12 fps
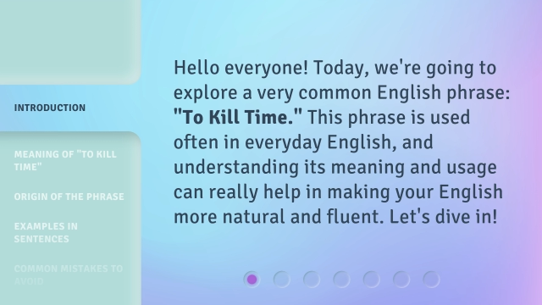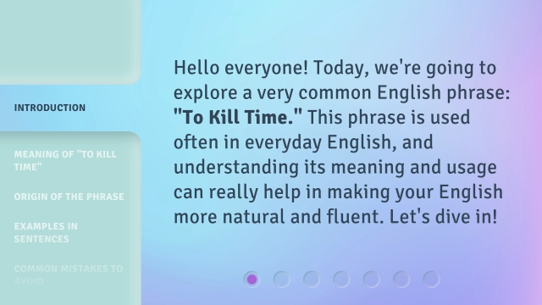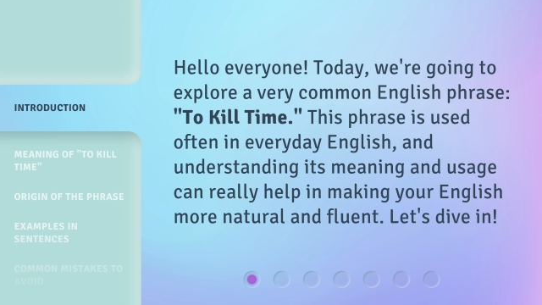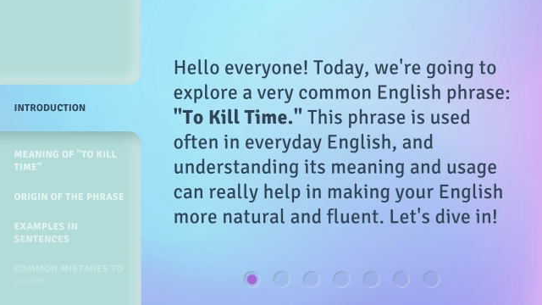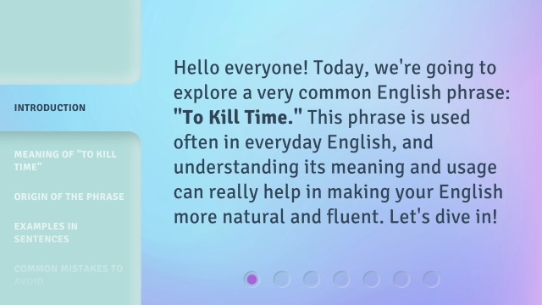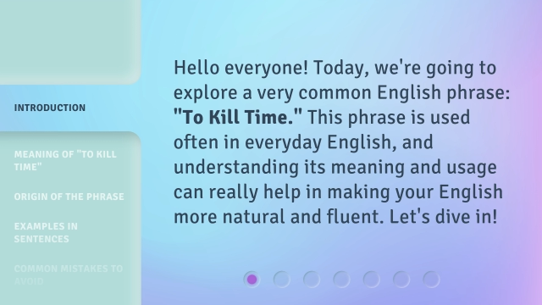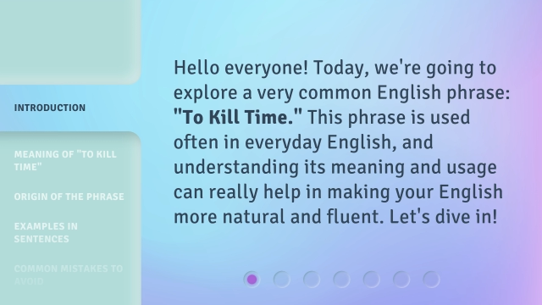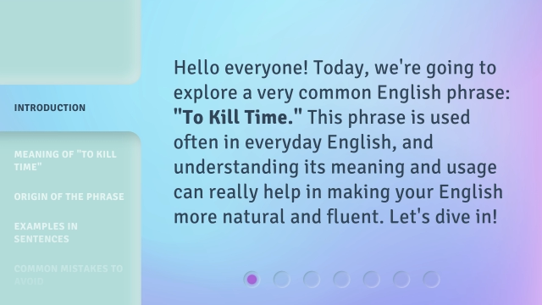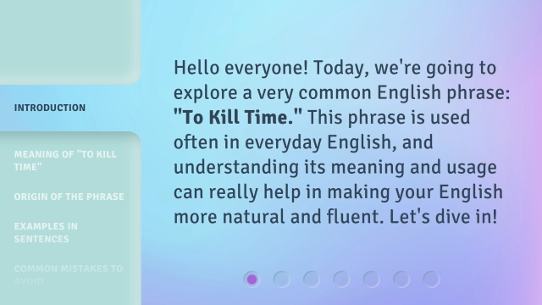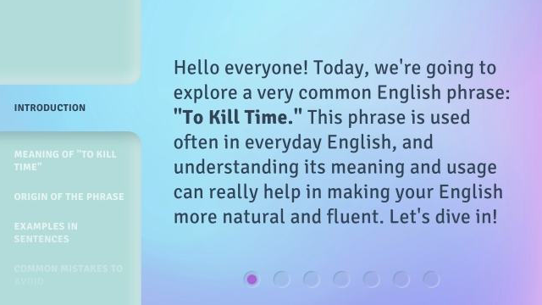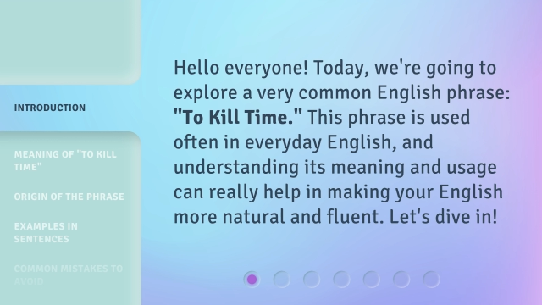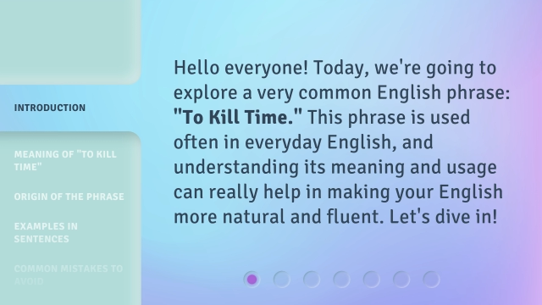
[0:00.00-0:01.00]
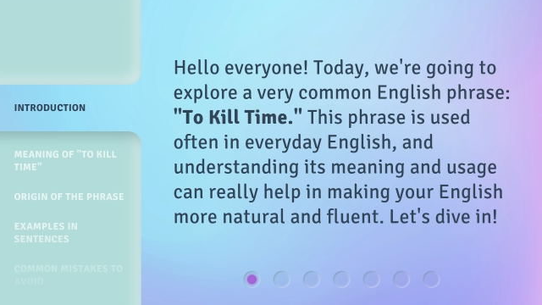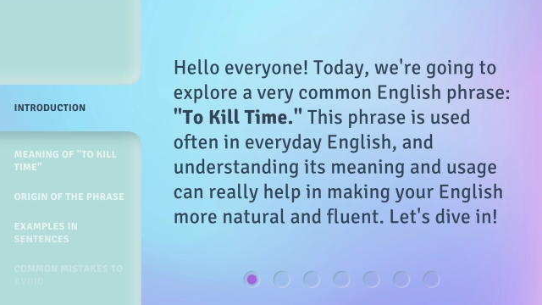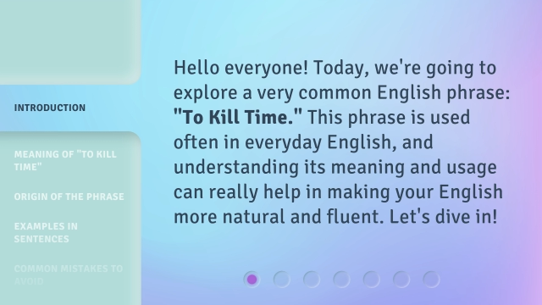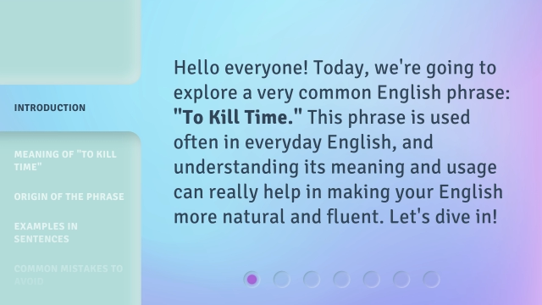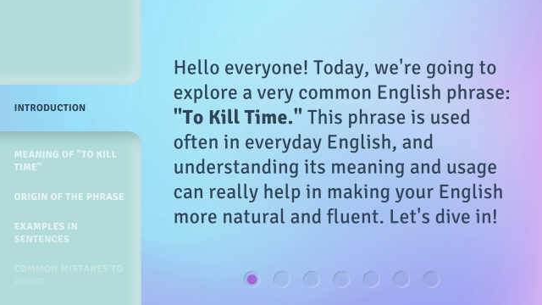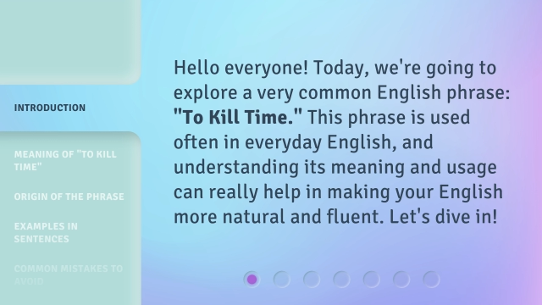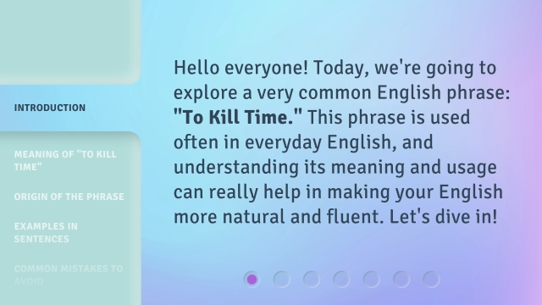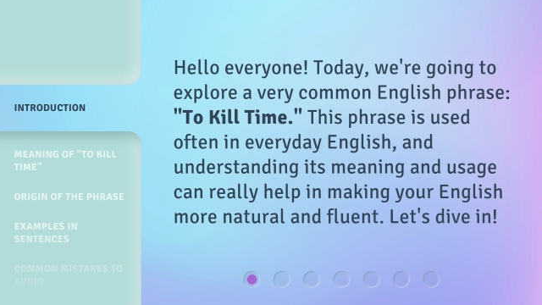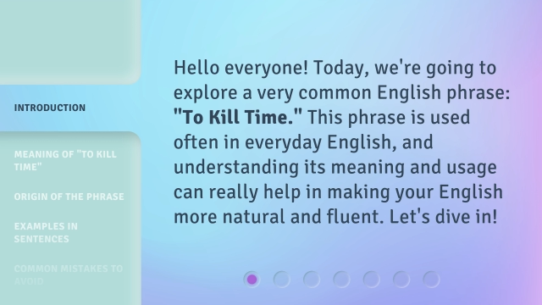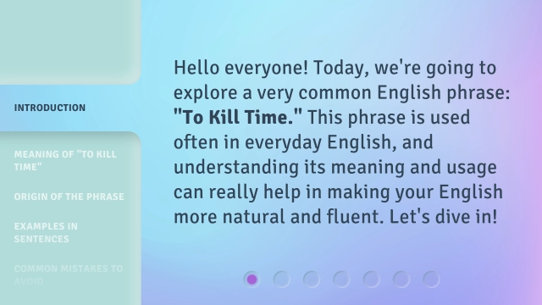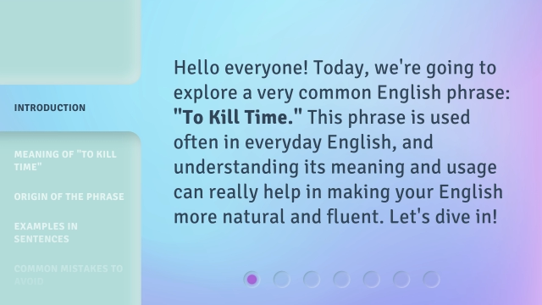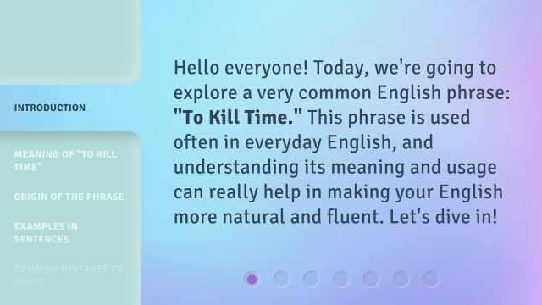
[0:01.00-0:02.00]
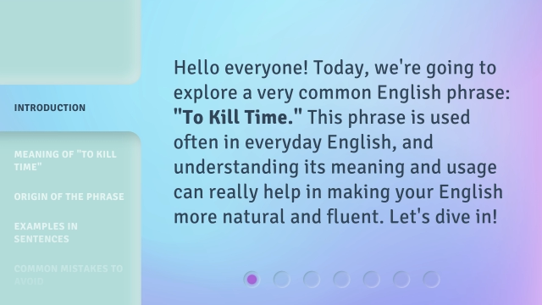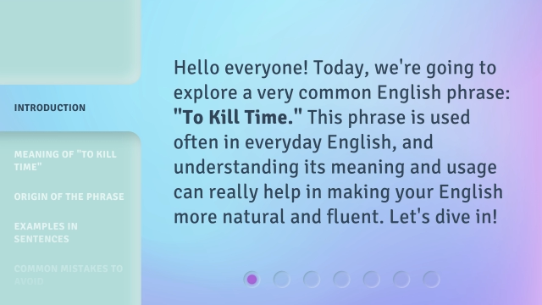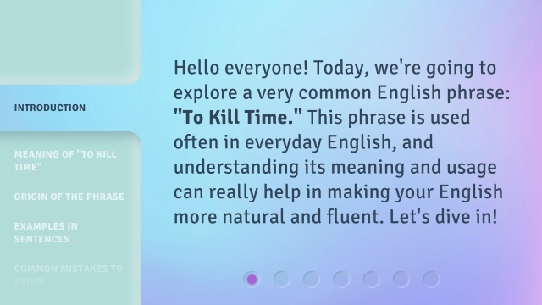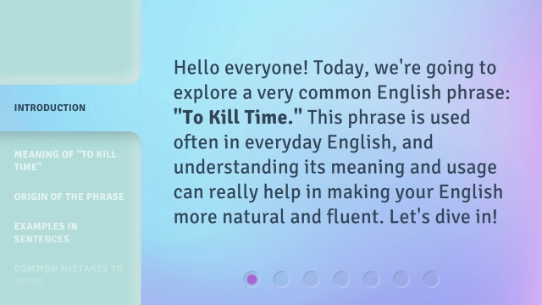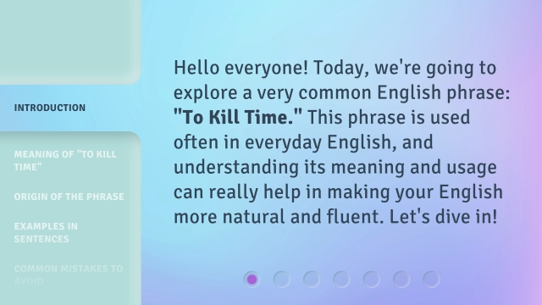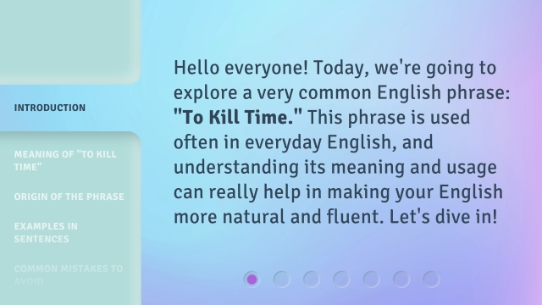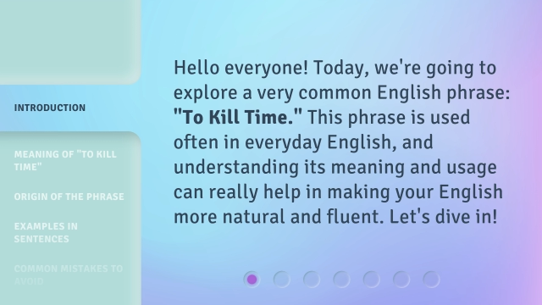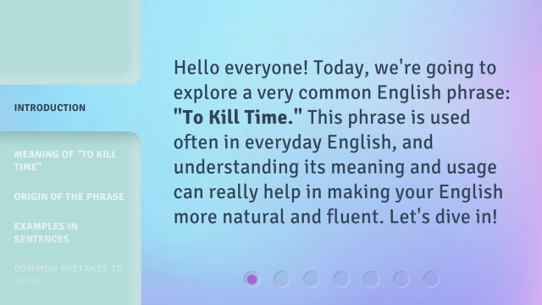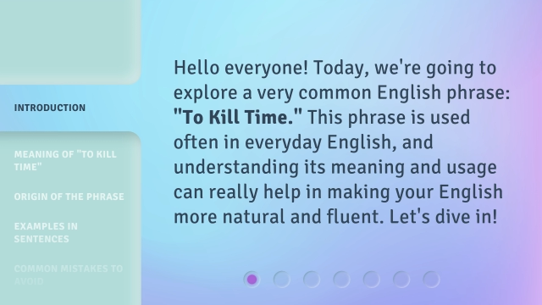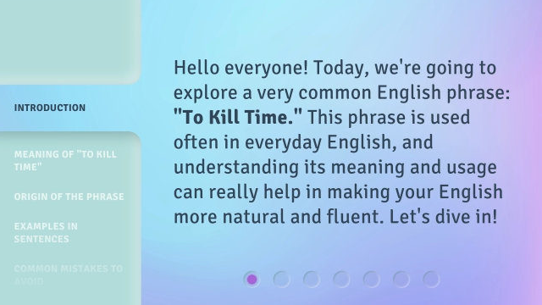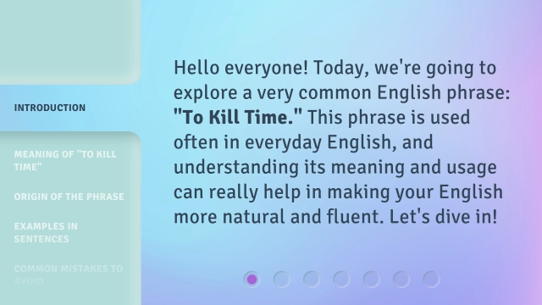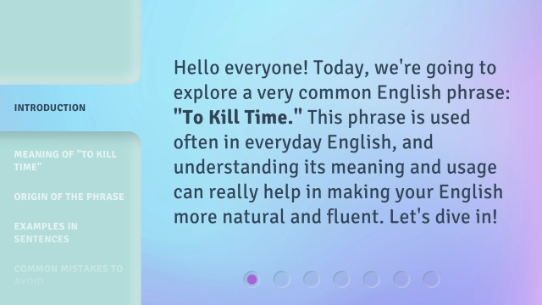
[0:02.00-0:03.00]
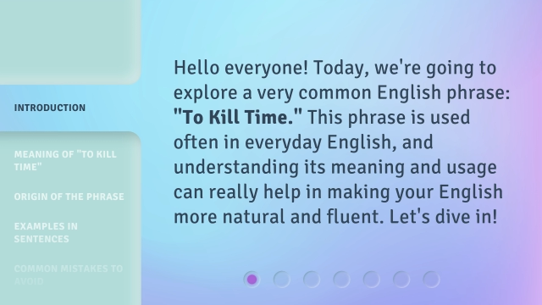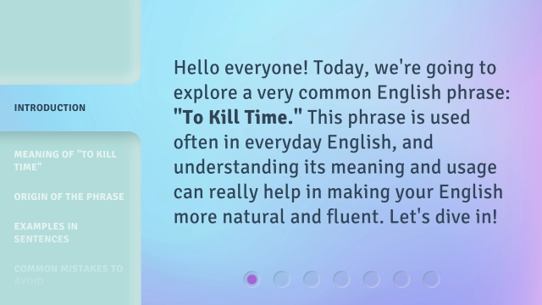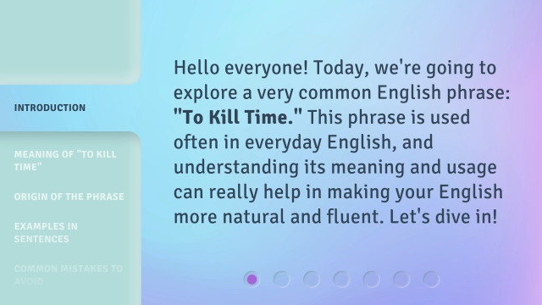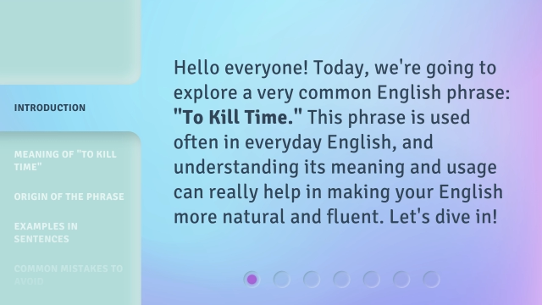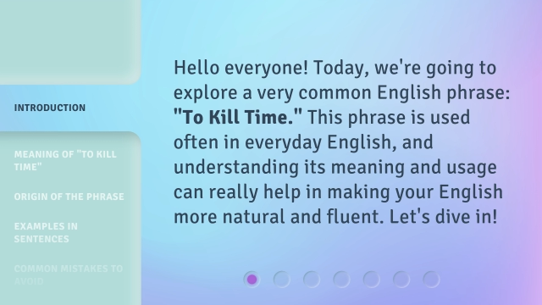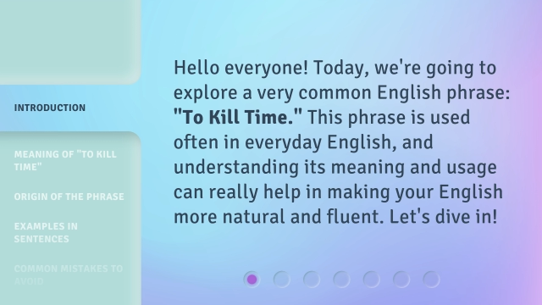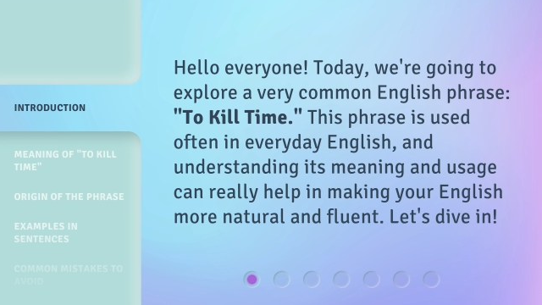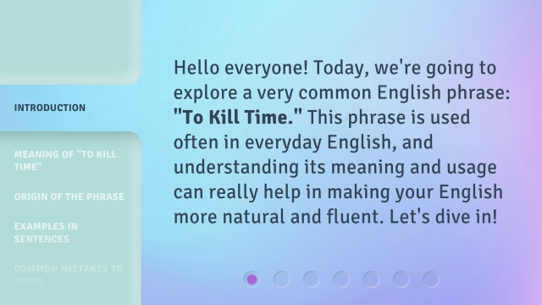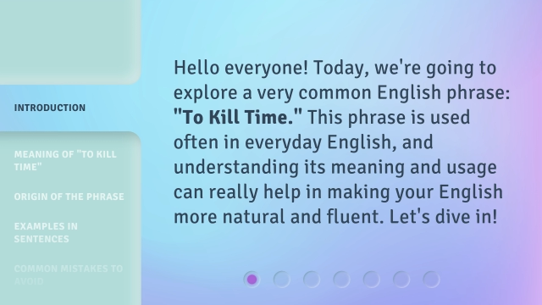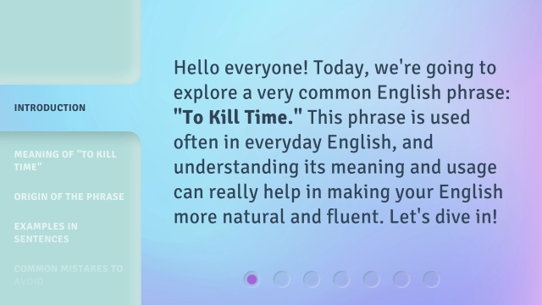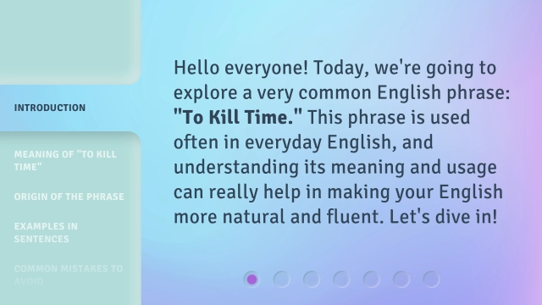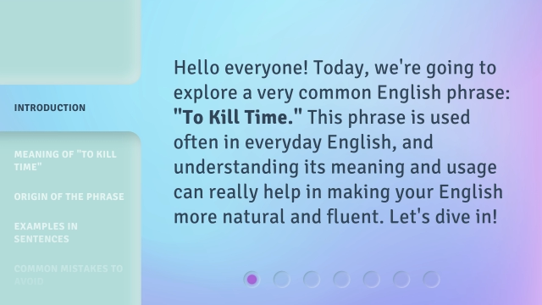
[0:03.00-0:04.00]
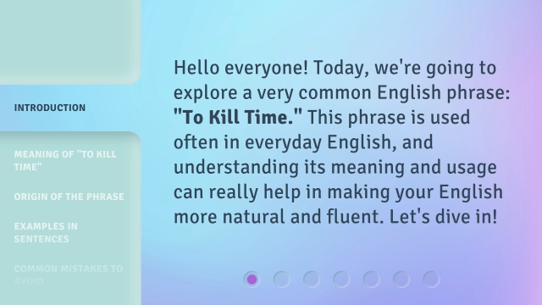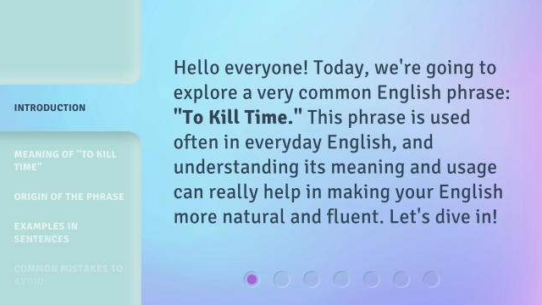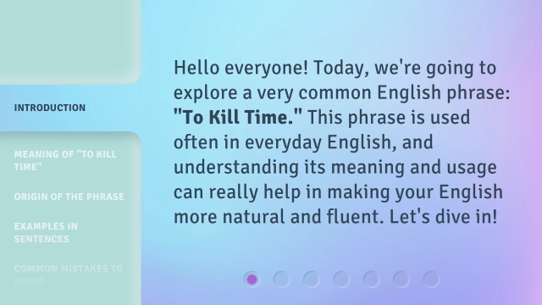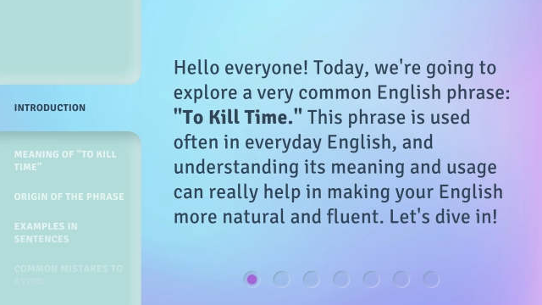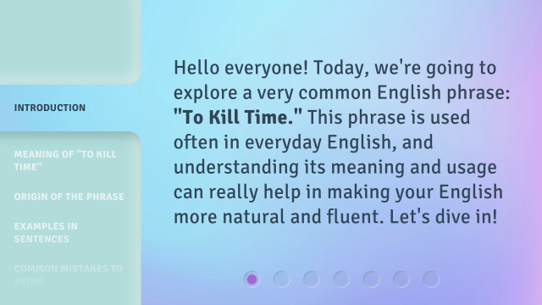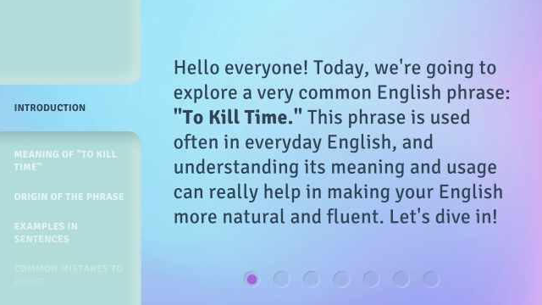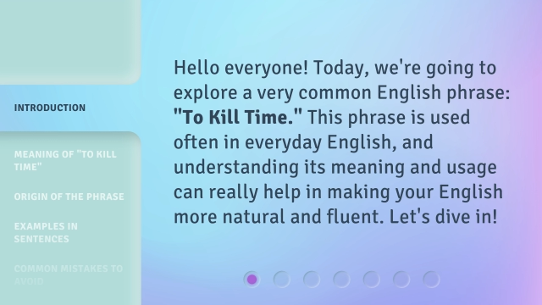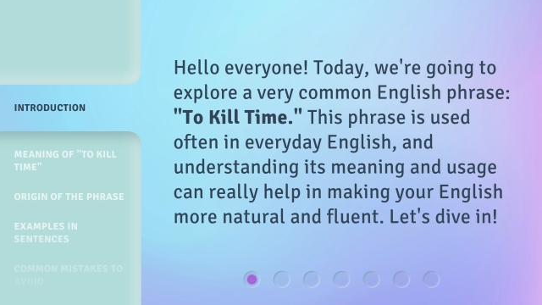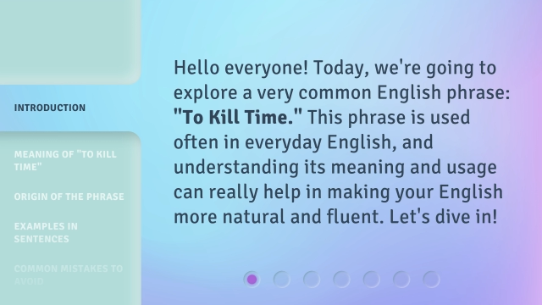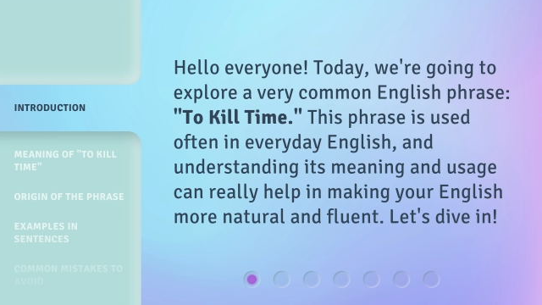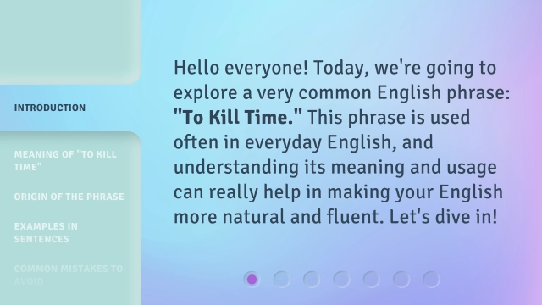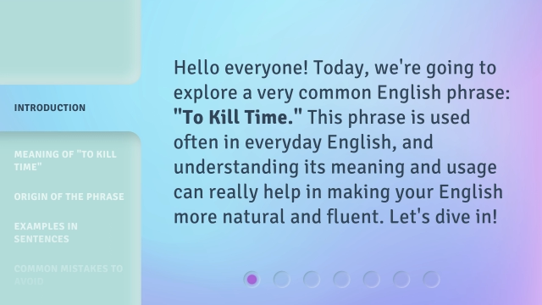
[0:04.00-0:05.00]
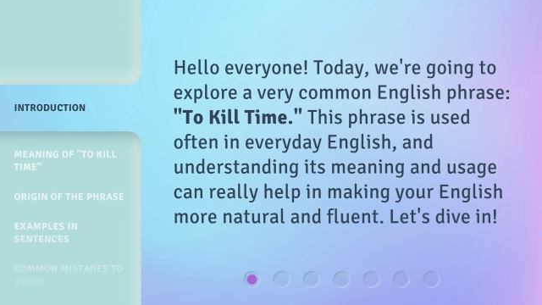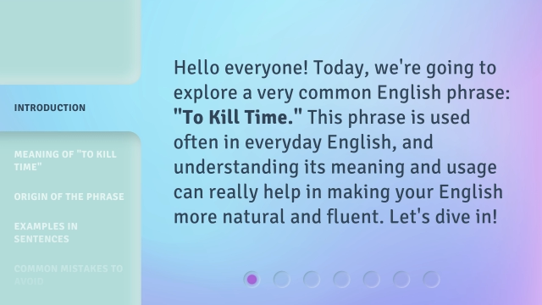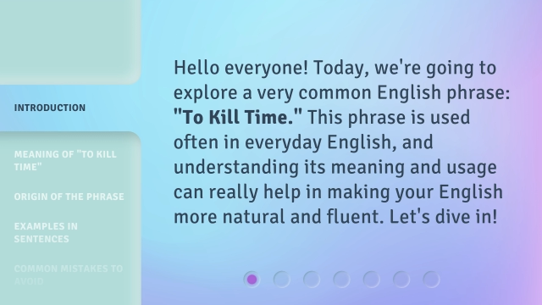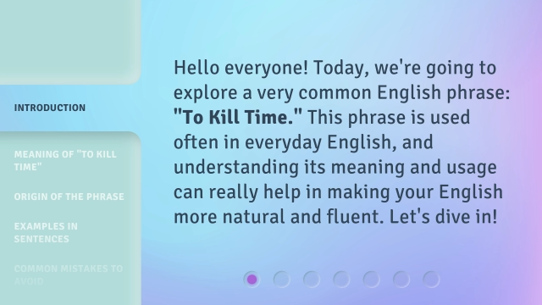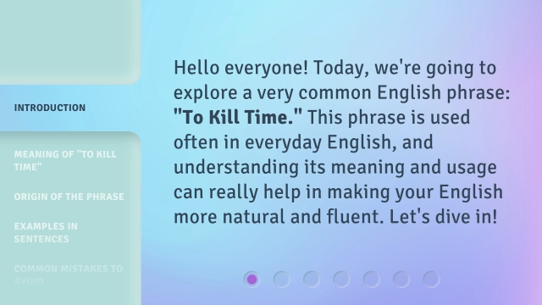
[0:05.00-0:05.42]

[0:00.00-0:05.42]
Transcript: (no speaker visible)